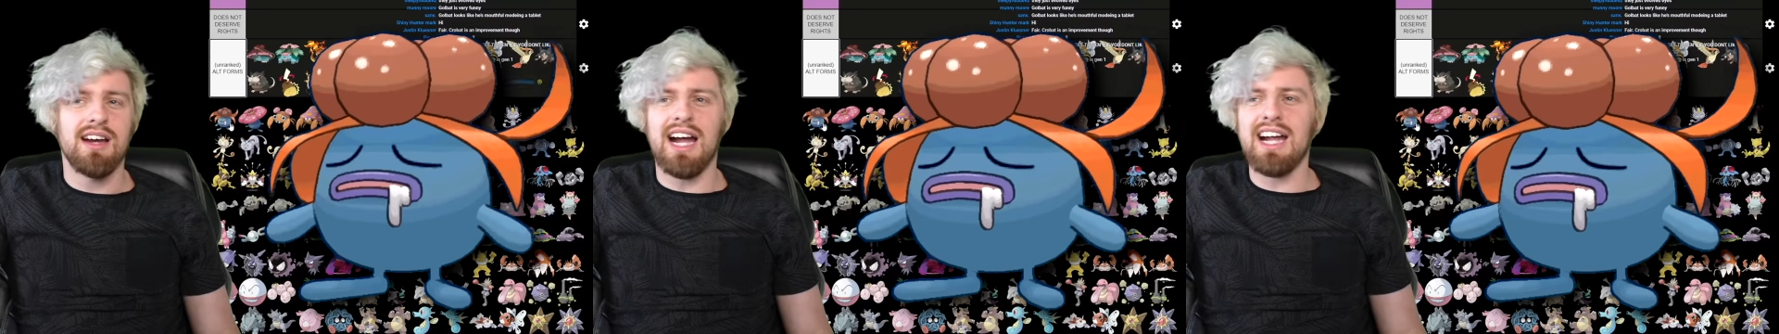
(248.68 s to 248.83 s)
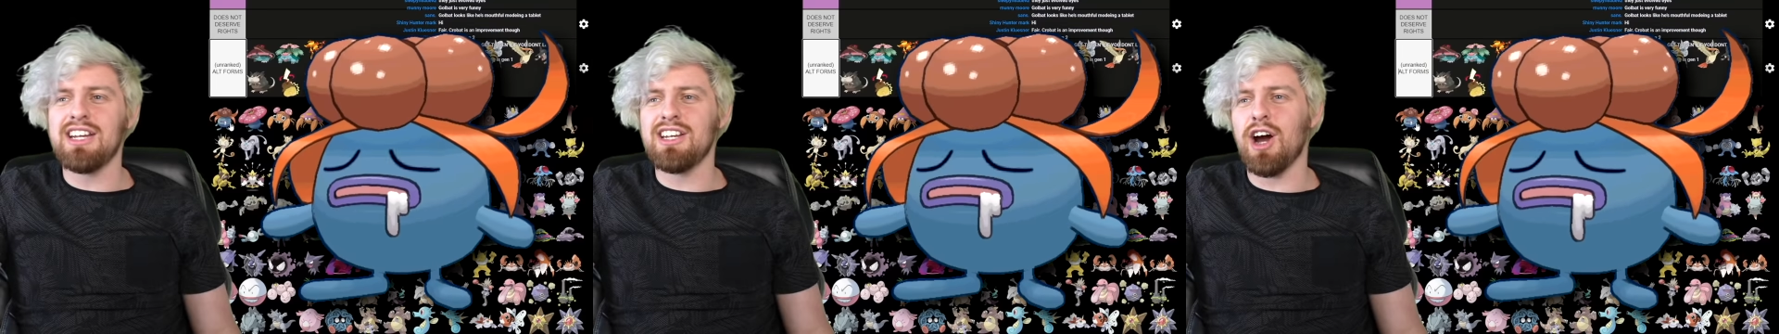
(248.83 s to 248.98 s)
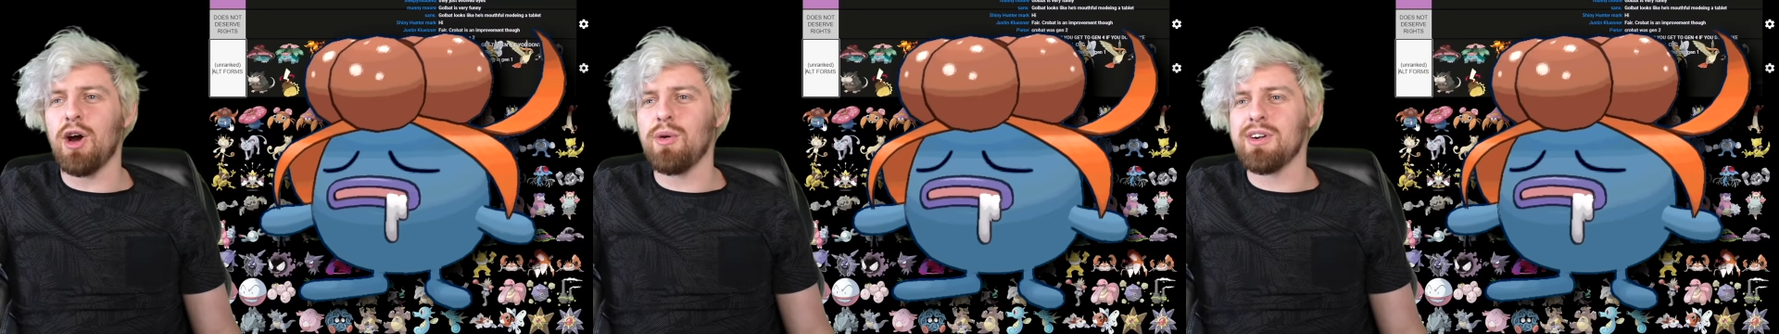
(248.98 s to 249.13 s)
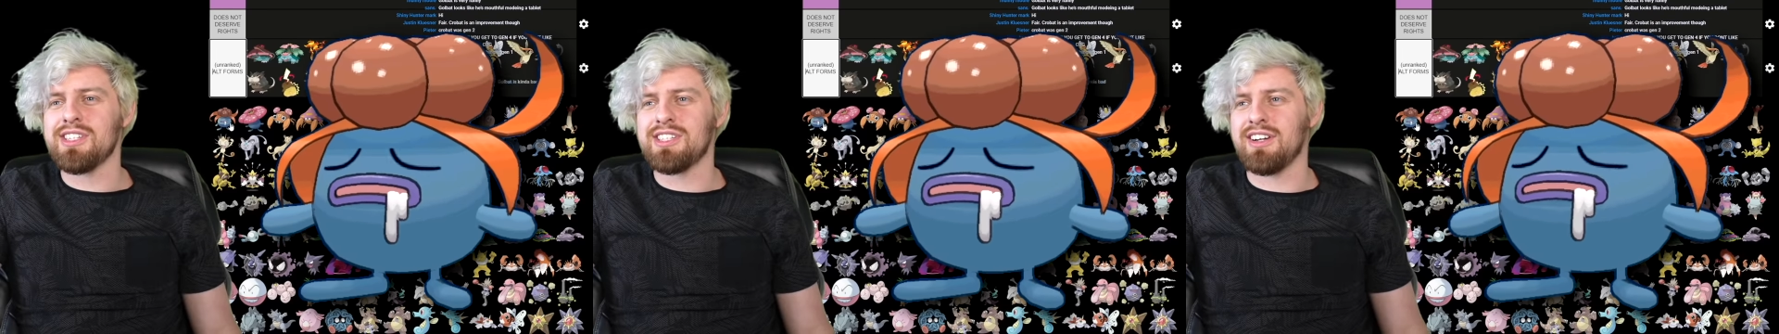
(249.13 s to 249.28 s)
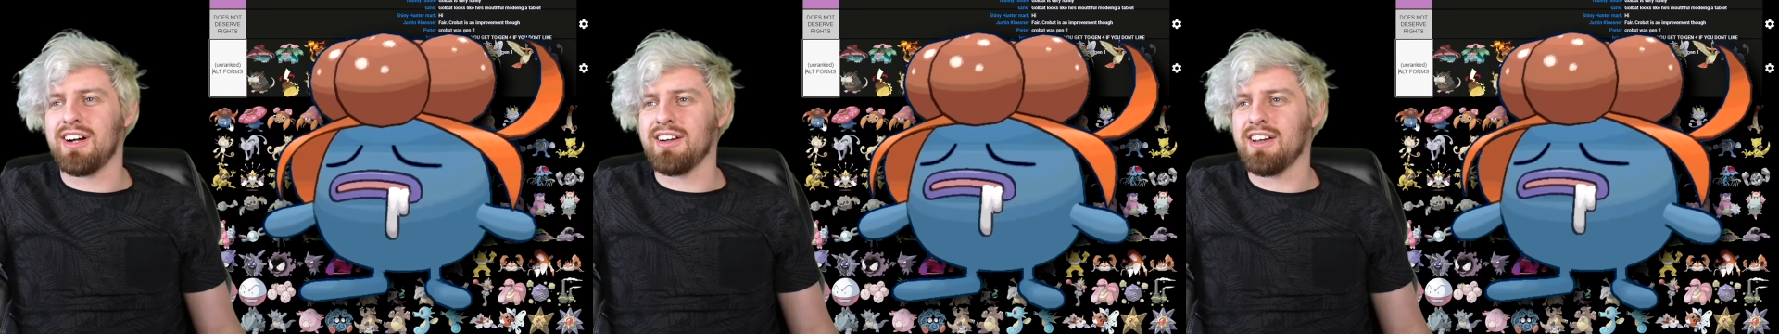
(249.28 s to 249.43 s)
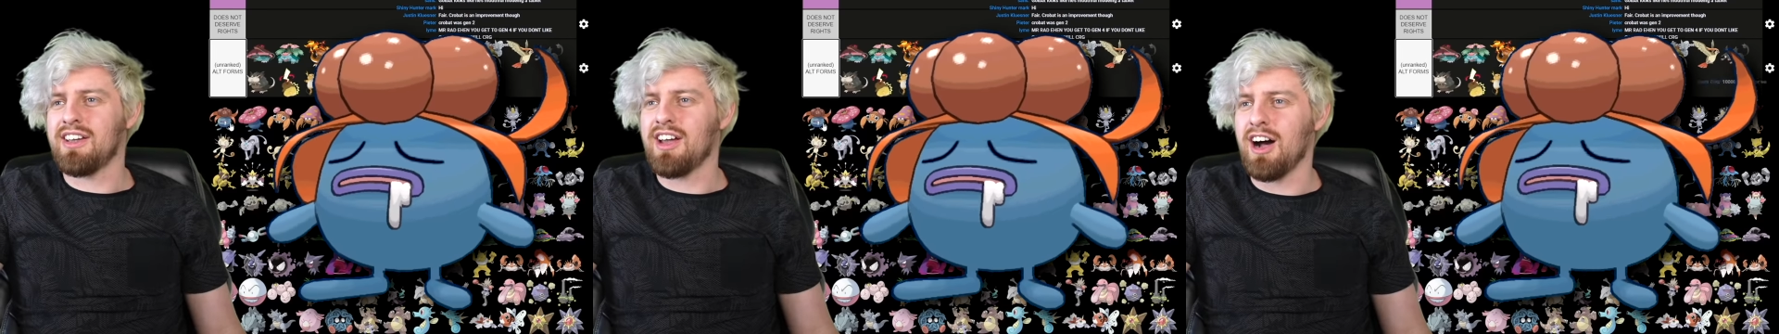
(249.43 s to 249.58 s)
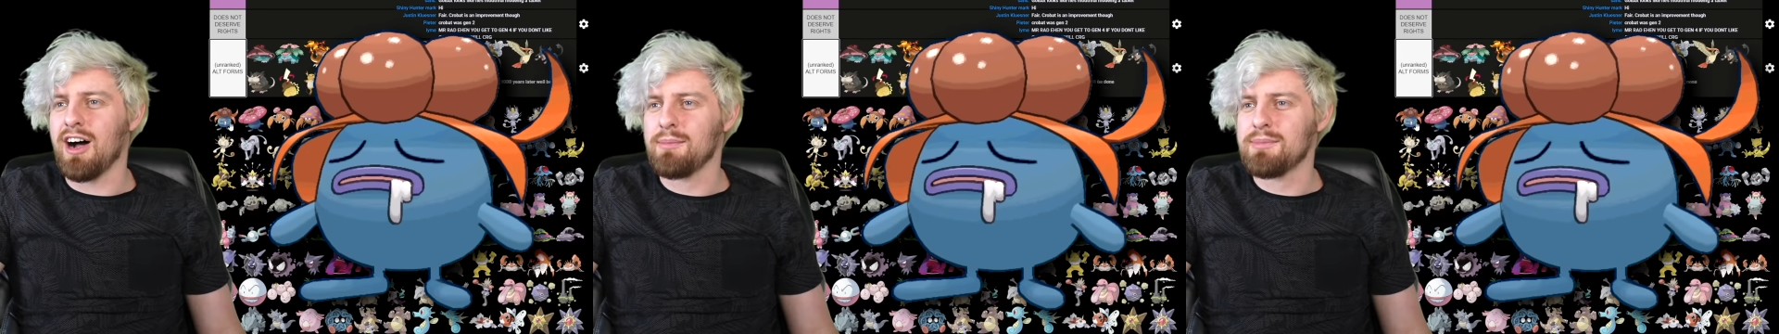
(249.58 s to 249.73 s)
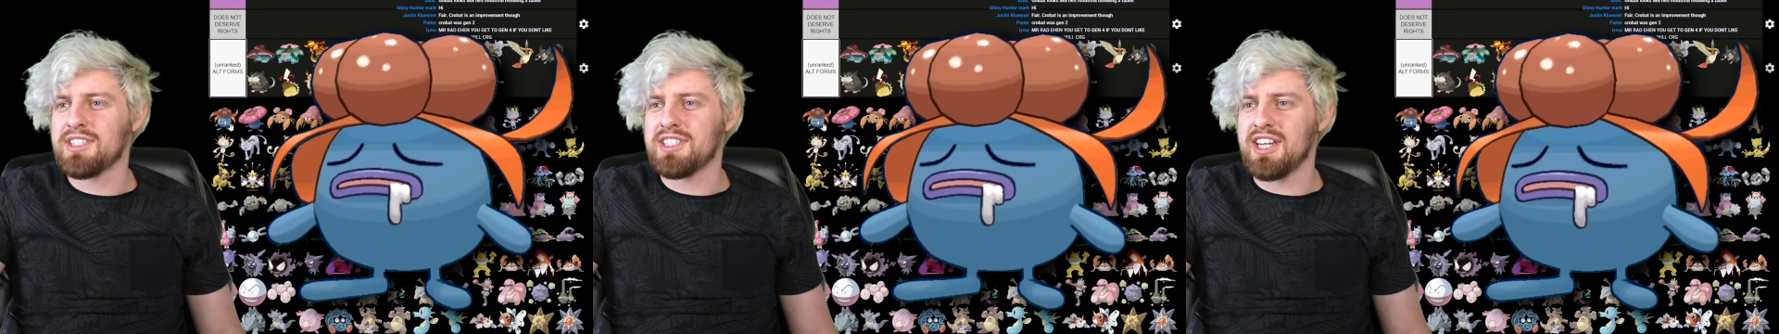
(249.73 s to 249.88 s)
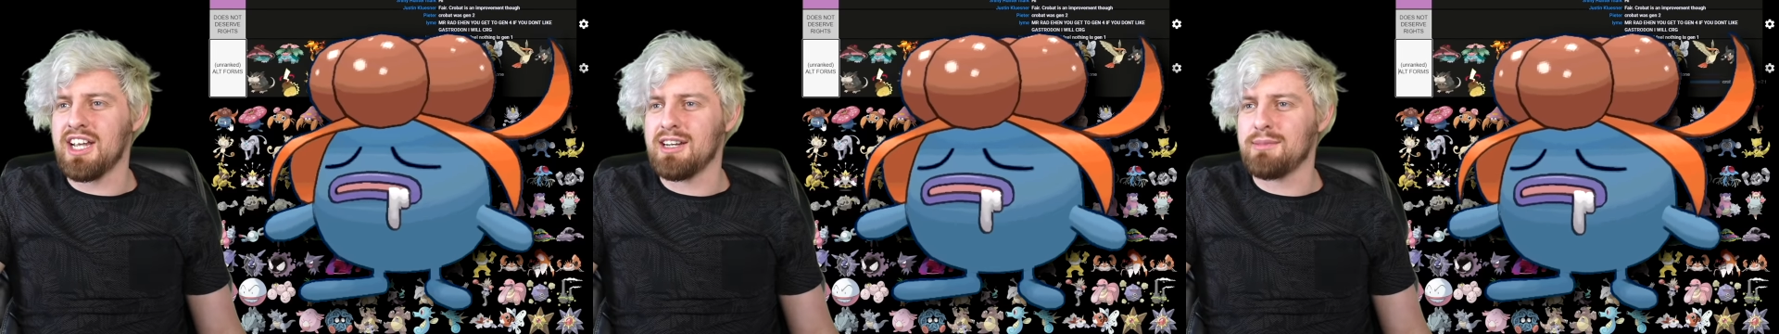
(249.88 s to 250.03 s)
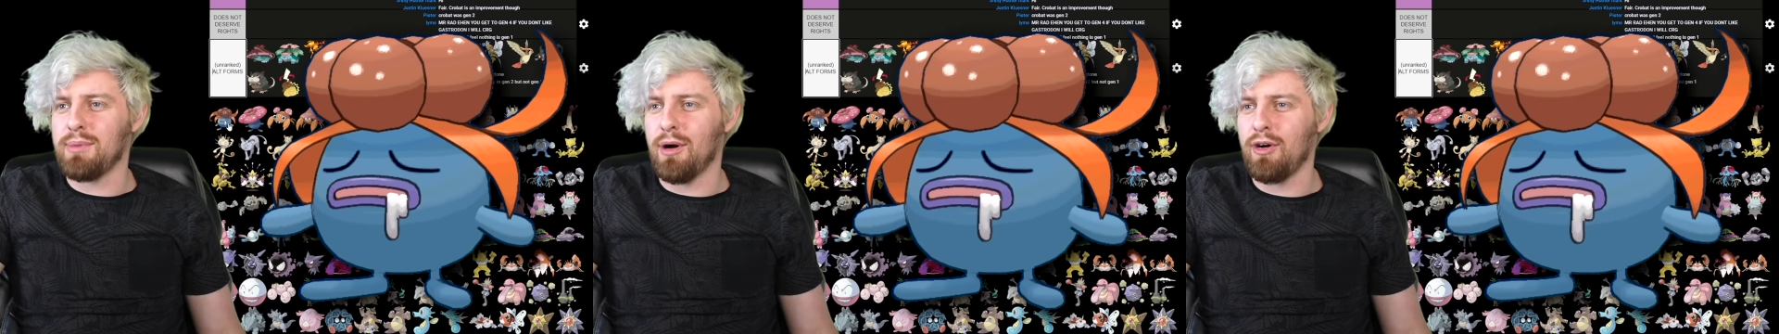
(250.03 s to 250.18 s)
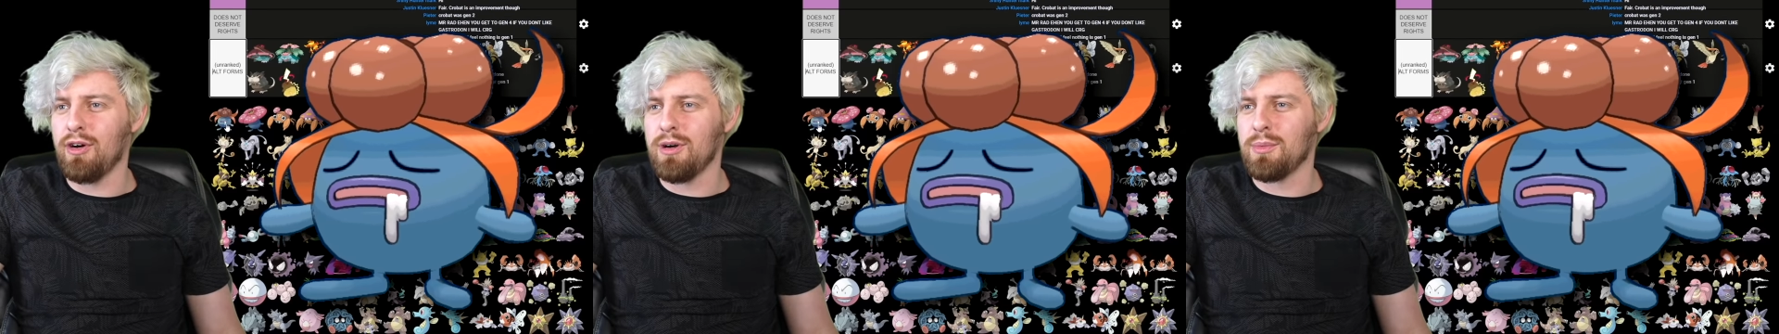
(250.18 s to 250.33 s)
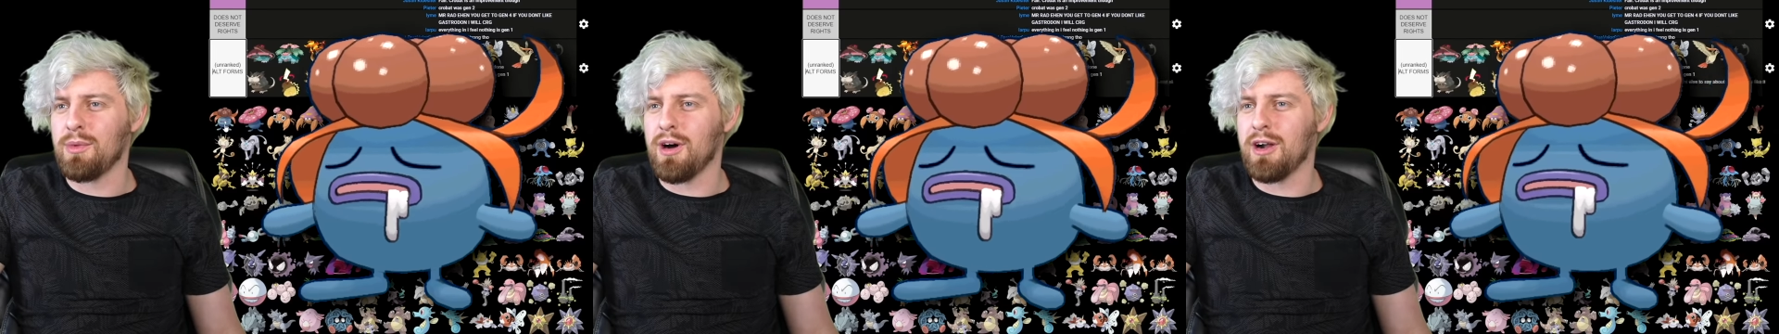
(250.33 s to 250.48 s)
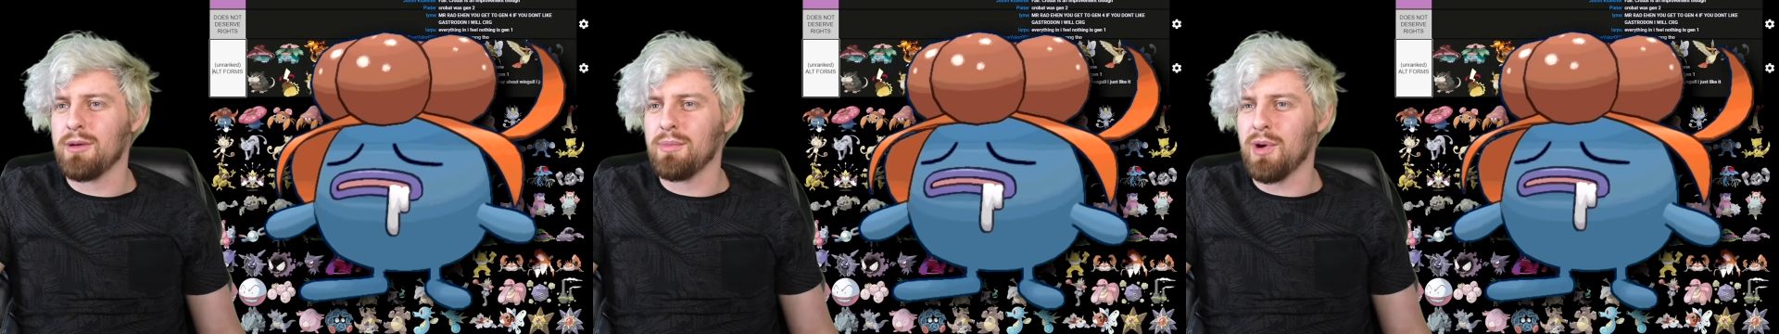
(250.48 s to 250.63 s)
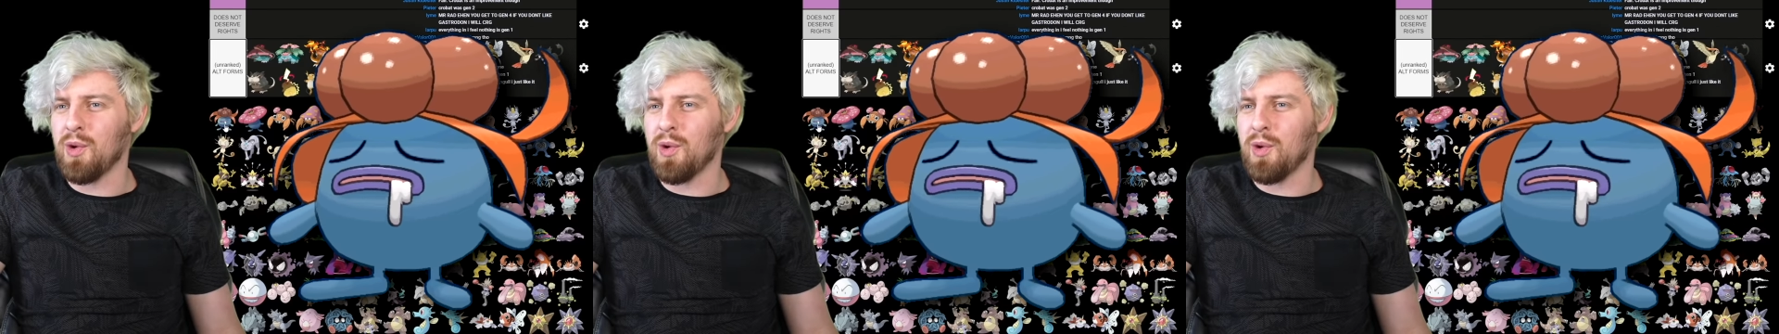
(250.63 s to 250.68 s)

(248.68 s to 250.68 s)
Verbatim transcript: I know it's not a cum-stained Pokemon,